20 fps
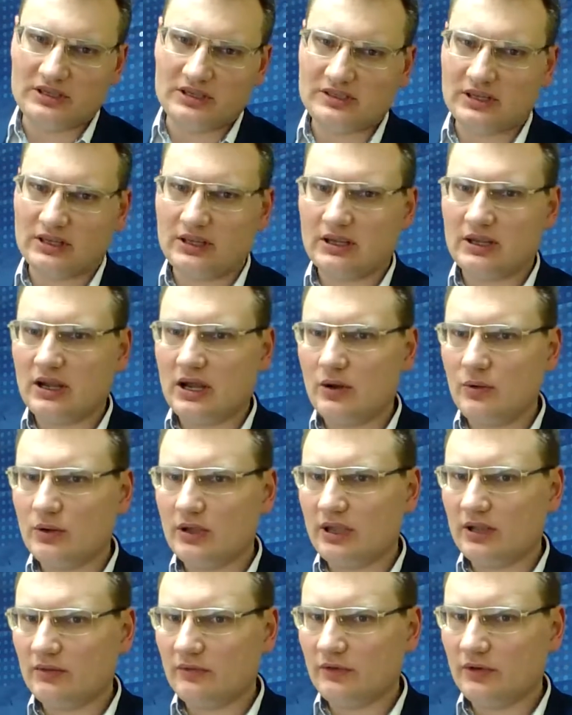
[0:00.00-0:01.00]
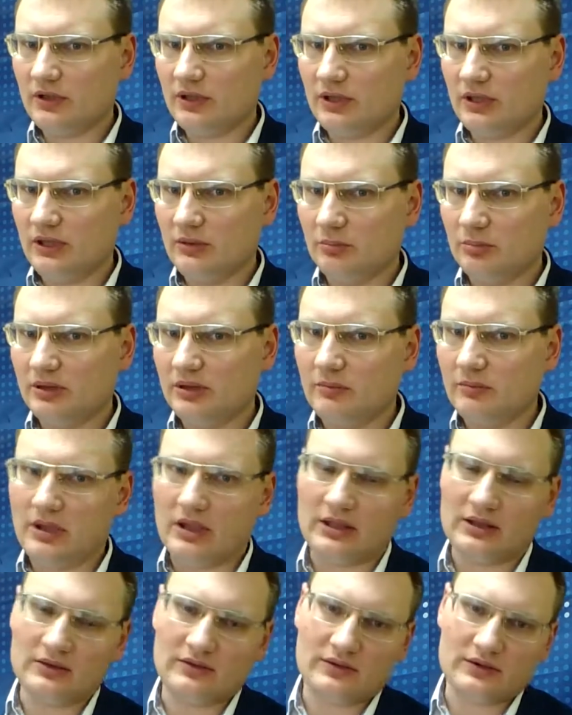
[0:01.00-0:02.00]
So basically, how can we
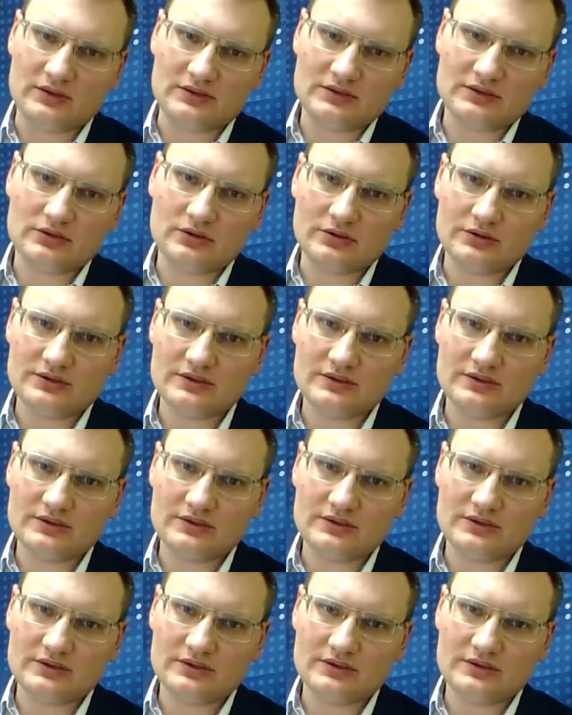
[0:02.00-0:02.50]
implement these